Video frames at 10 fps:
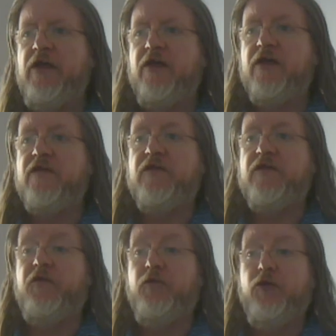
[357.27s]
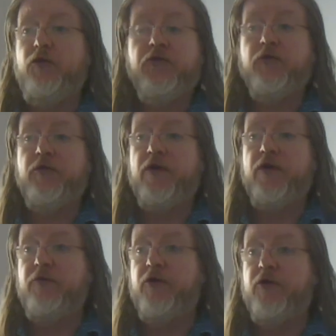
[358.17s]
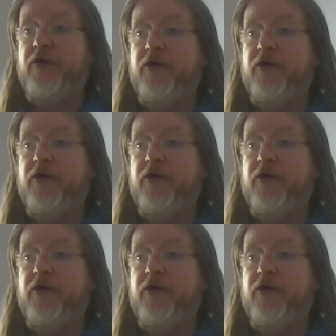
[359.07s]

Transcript: that's free for everybody.